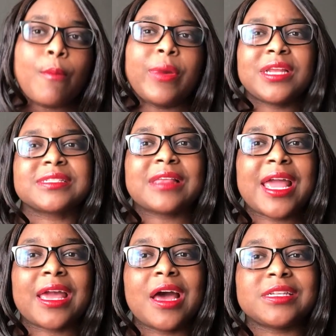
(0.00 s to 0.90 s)
But it's
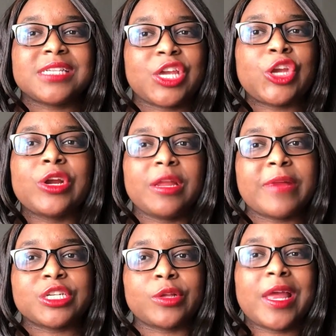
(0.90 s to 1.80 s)
like a security
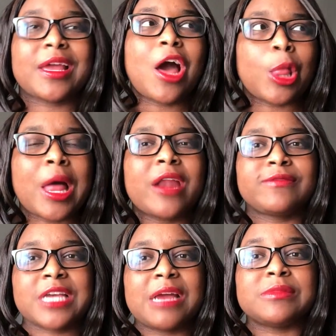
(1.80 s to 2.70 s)
measure. Like a lot of
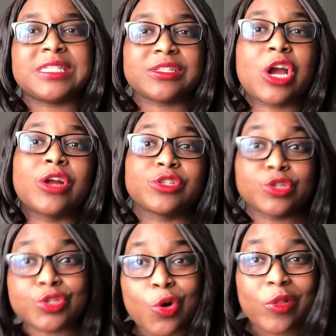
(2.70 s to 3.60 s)
times these cards are
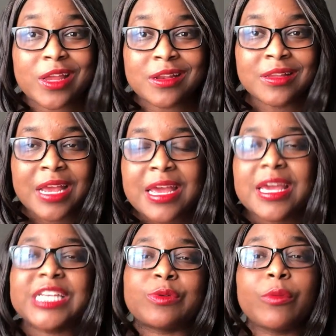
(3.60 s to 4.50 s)
stolen,
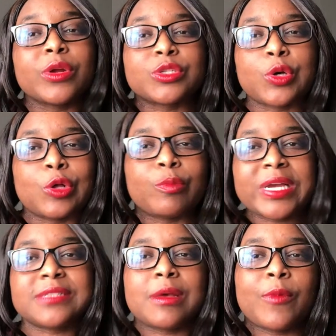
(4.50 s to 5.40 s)
is what we were told
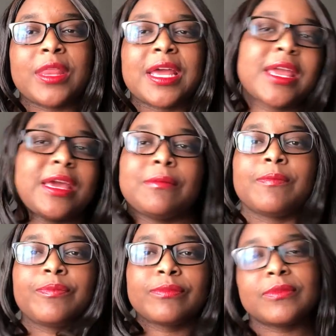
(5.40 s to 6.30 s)
by someone that came
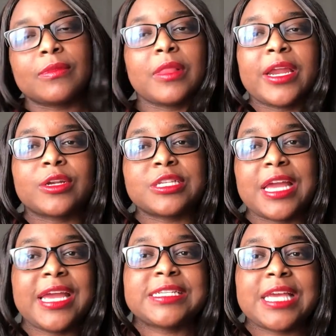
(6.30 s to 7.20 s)
later to the
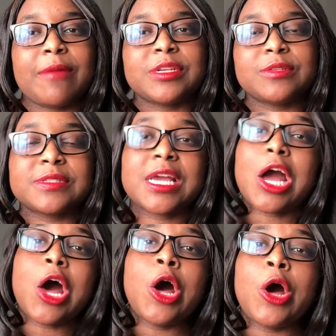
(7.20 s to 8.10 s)
ATM. And she was like,
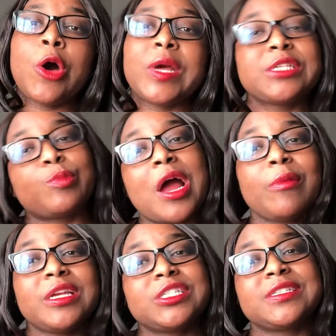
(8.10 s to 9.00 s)
oh, it's
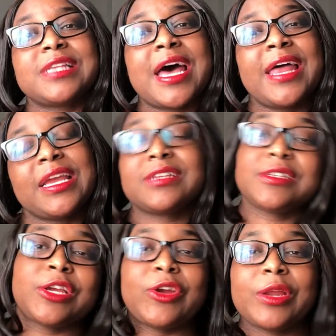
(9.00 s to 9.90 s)
probably just that, like a
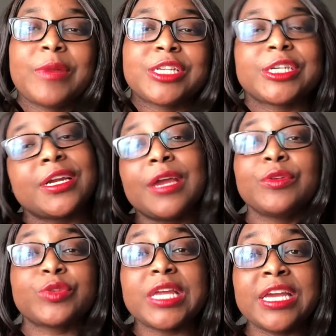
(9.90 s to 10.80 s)
security measure. It
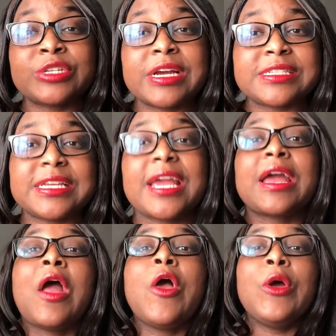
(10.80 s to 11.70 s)
was really
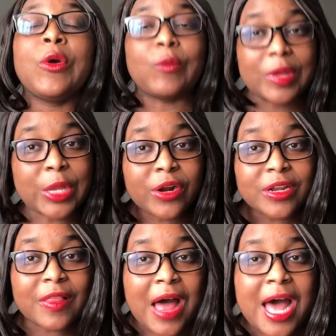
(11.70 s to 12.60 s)
interesting. We learned
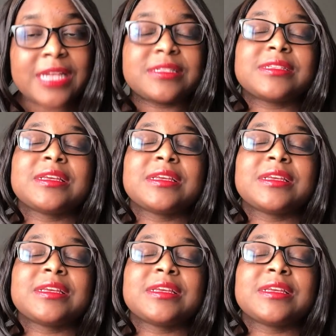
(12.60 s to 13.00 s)
a lot.